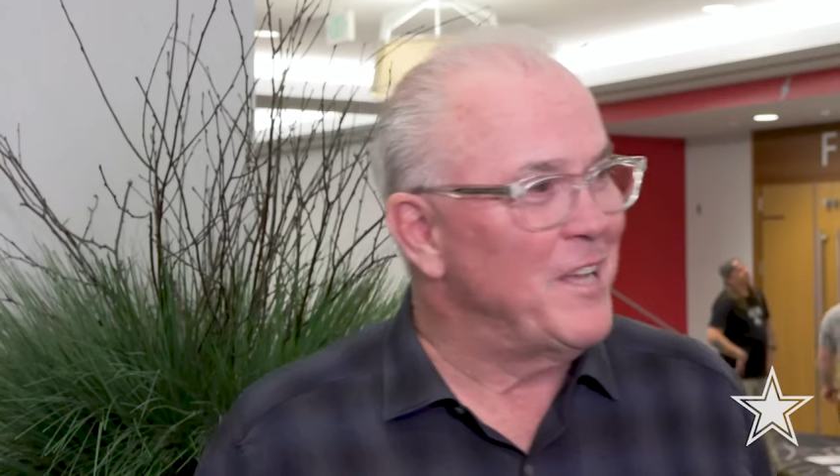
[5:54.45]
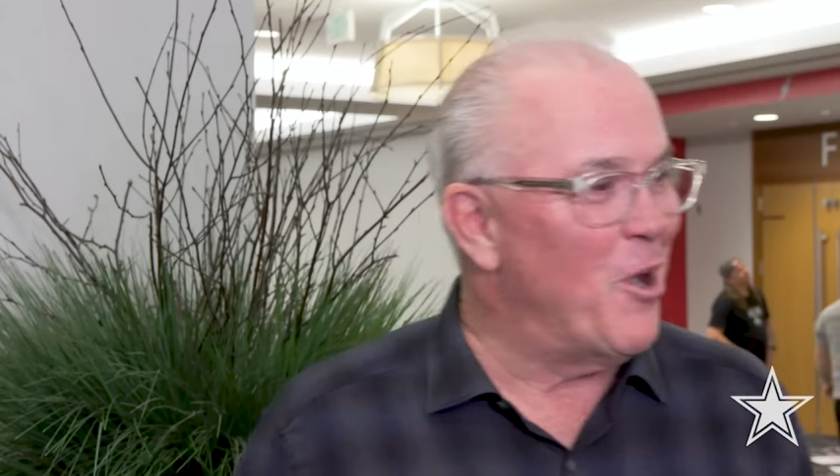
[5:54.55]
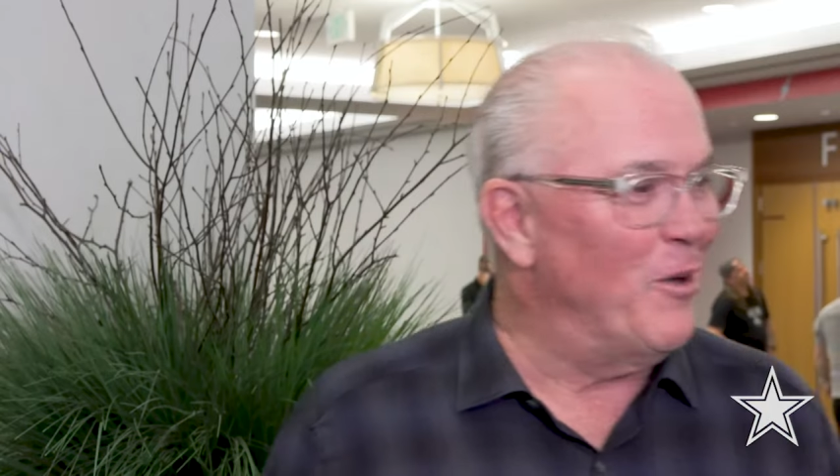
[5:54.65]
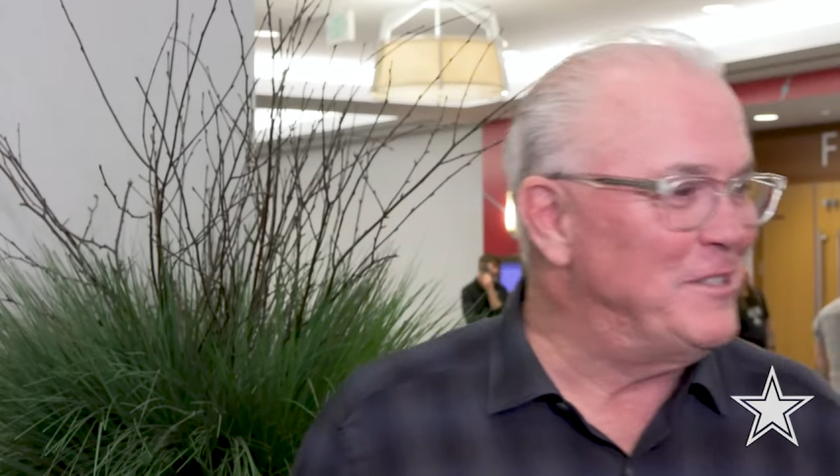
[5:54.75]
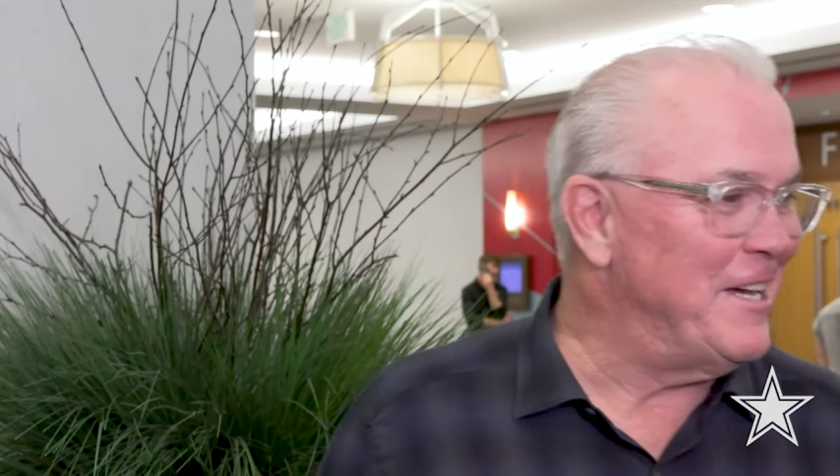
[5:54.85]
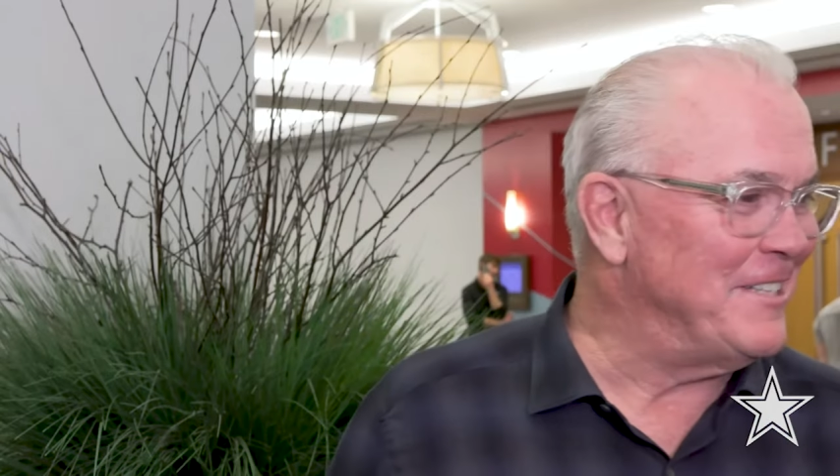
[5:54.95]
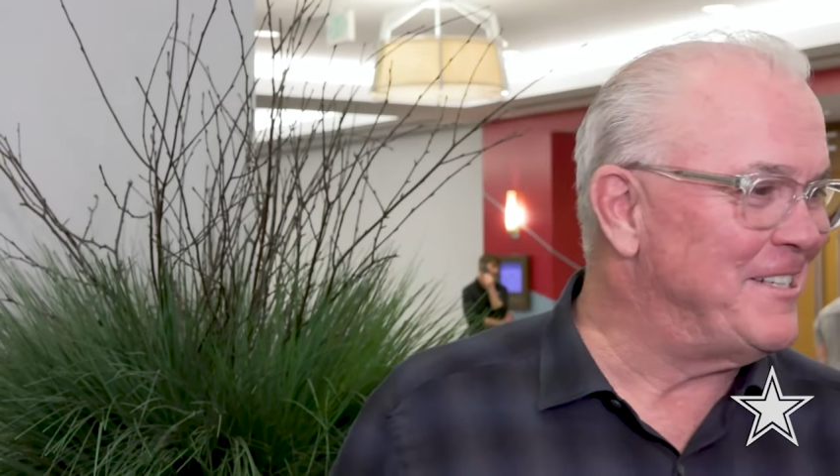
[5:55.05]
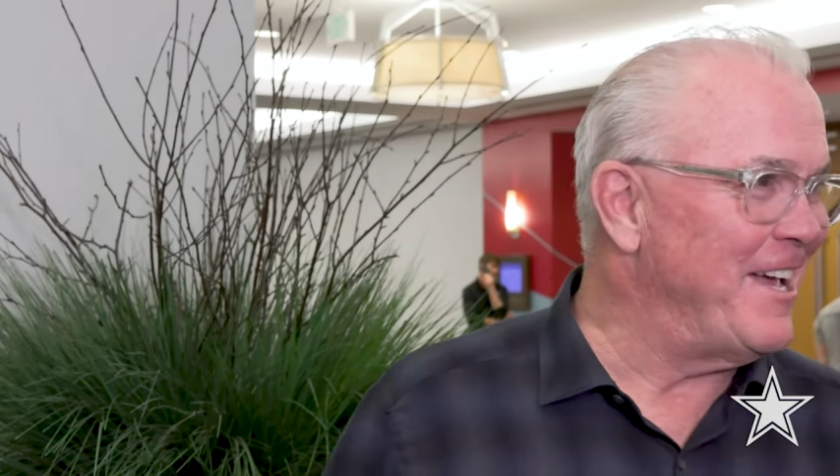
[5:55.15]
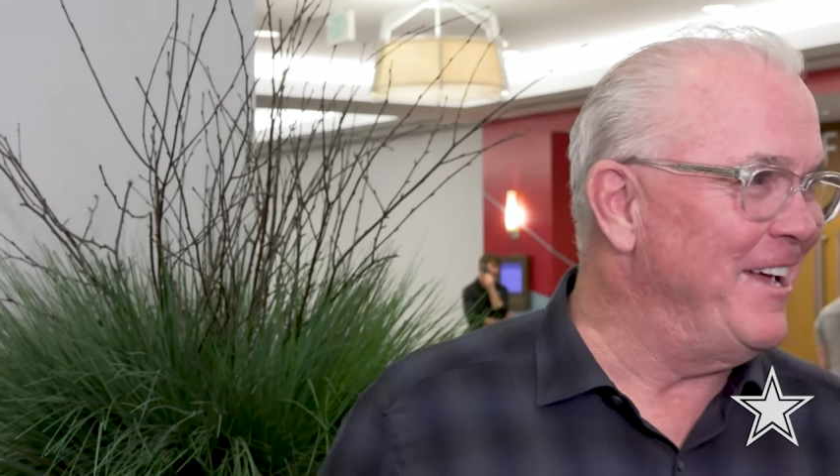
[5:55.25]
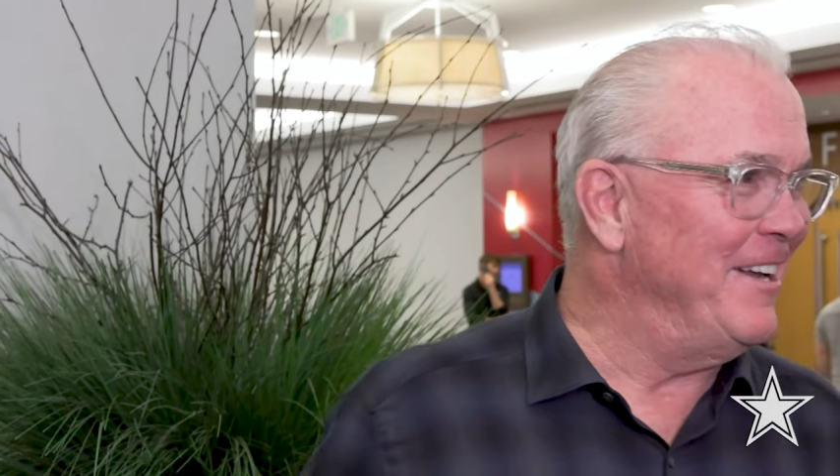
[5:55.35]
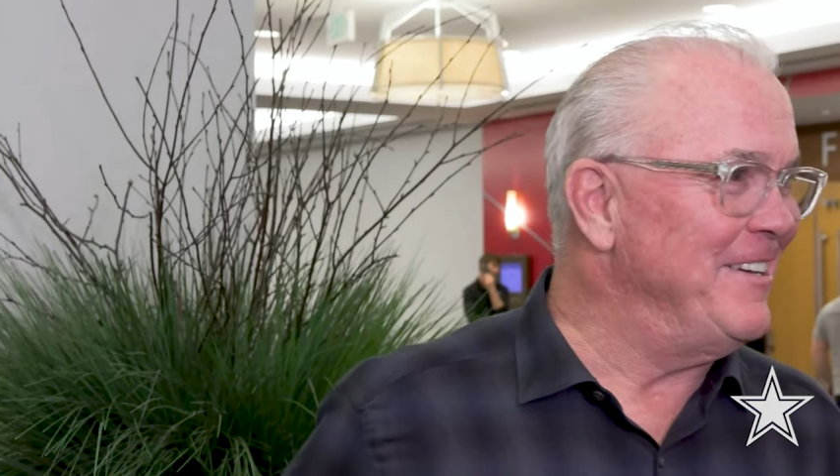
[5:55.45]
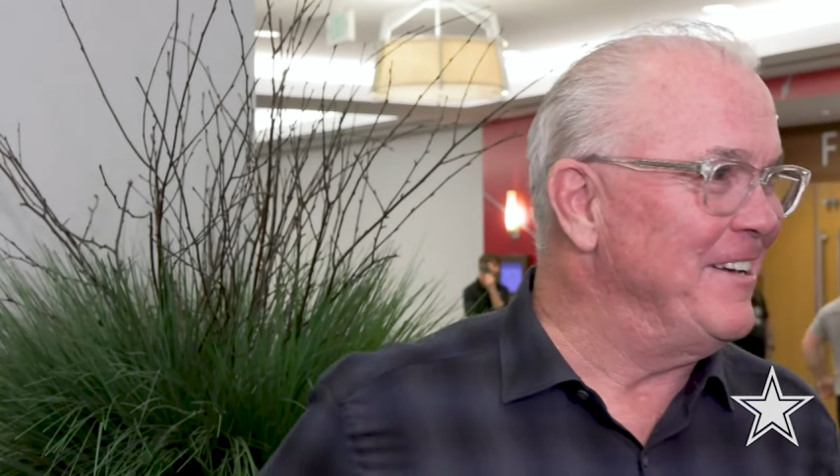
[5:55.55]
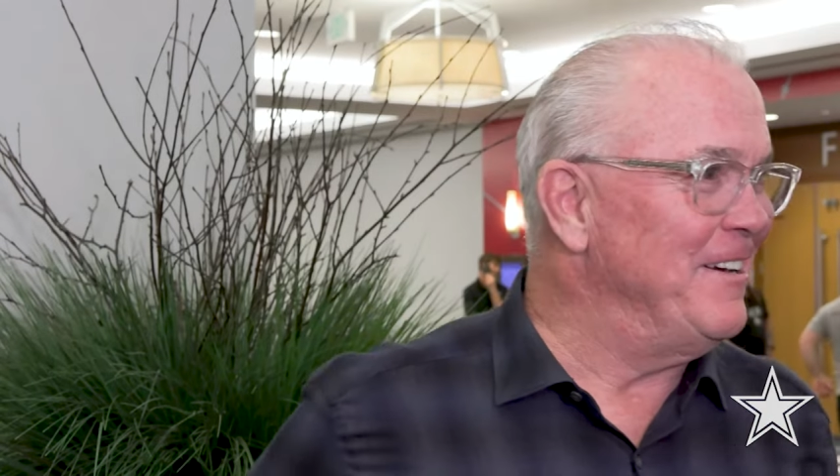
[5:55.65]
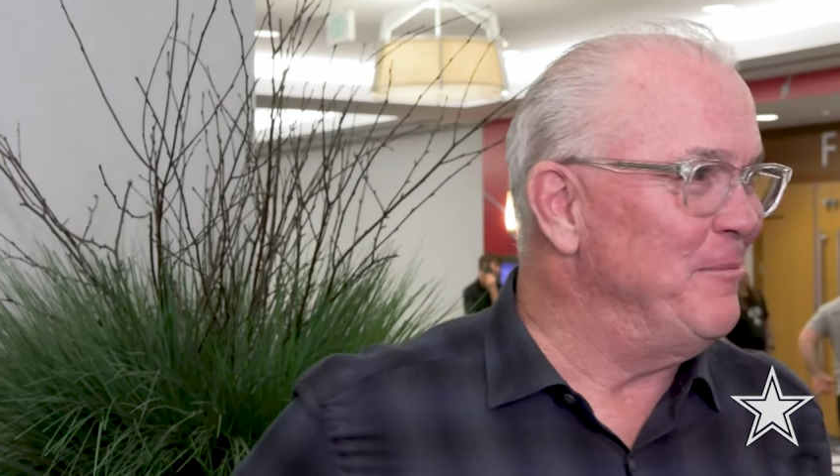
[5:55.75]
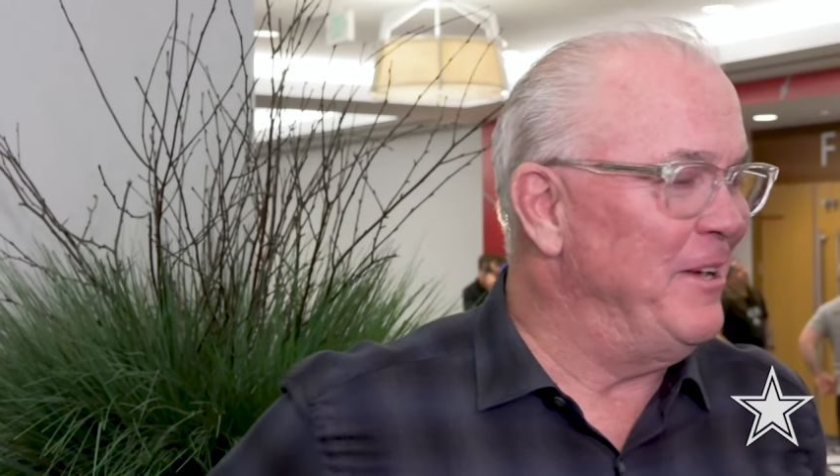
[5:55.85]
Oh, it's outstanding.
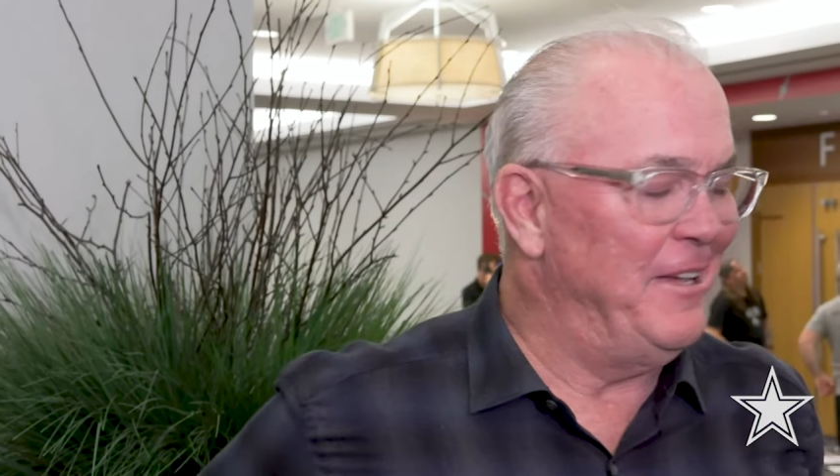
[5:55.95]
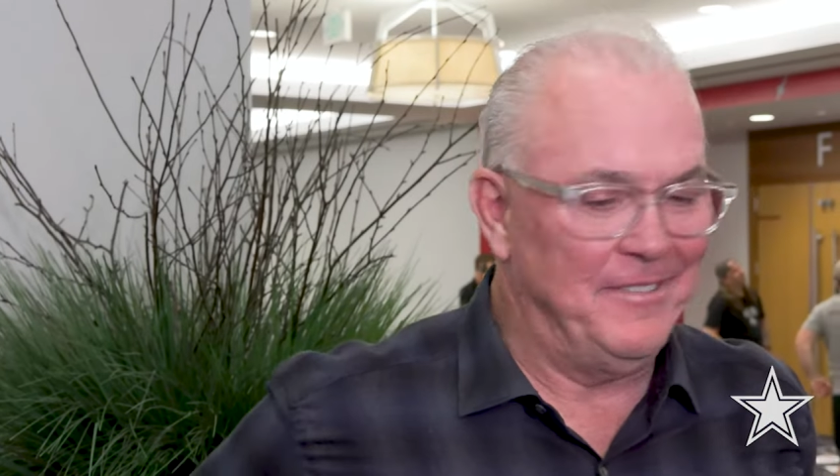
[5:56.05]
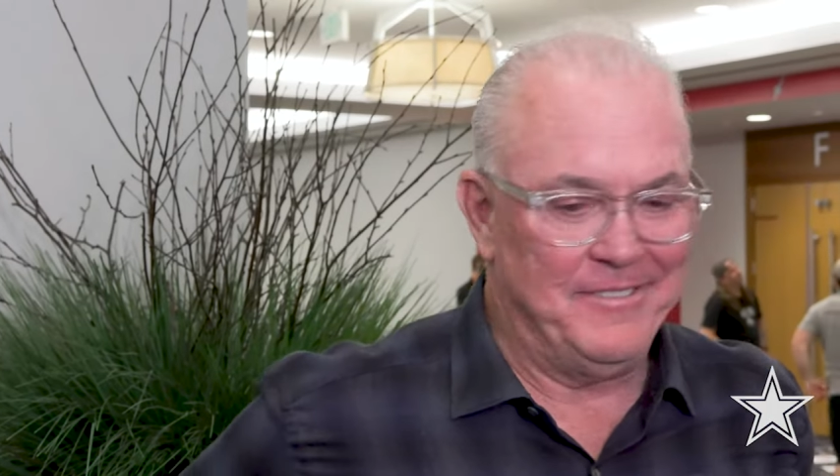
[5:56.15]
I mean,